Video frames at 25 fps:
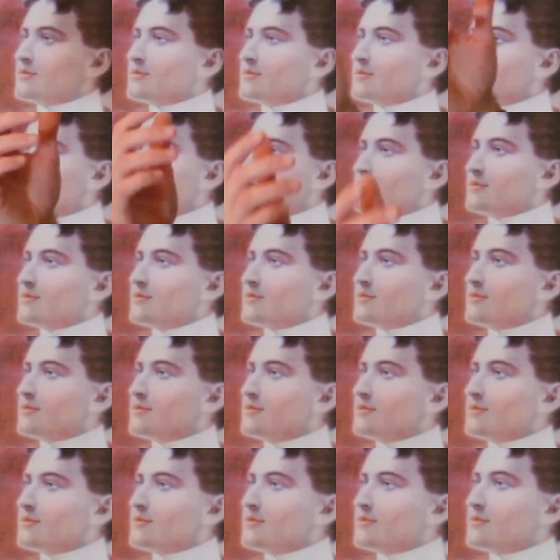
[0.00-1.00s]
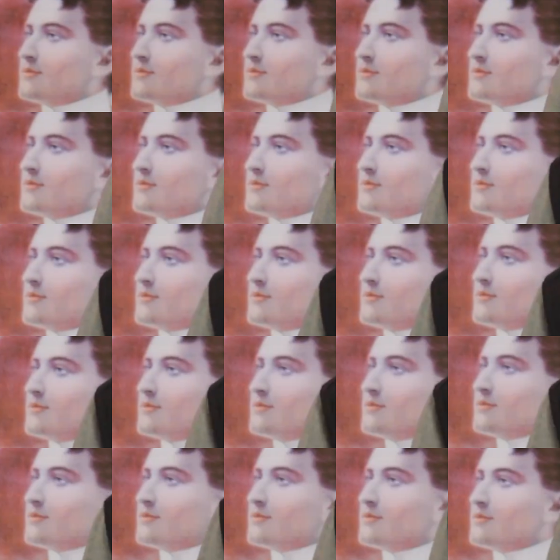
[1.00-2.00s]

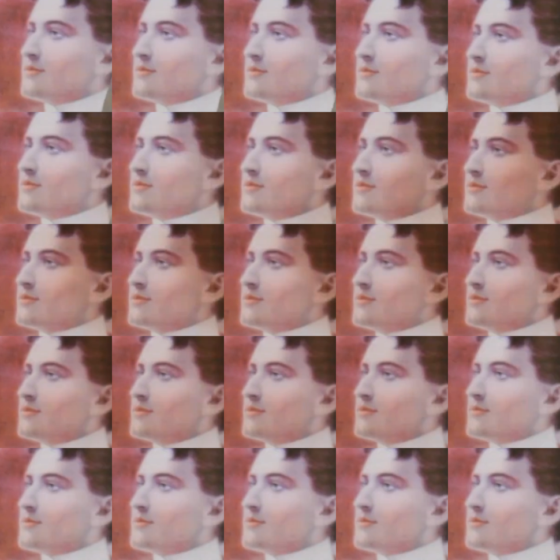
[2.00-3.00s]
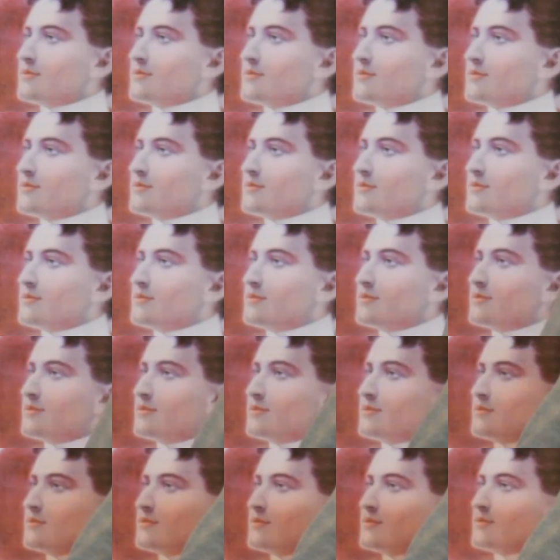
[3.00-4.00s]

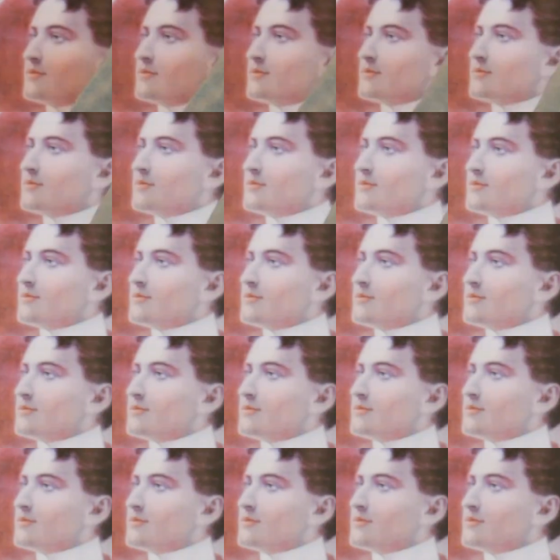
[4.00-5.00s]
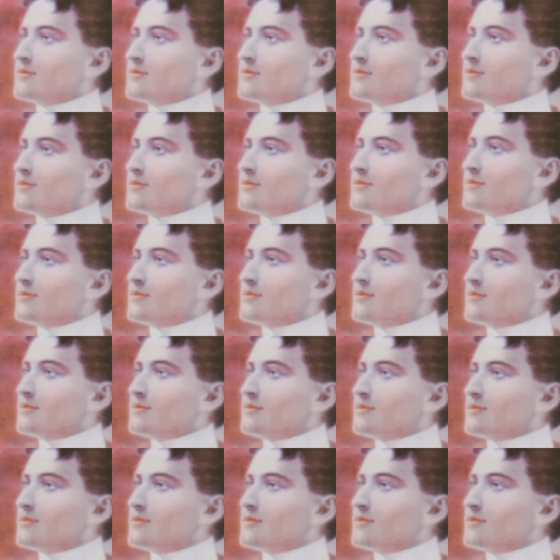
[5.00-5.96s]
The person shown says nothing.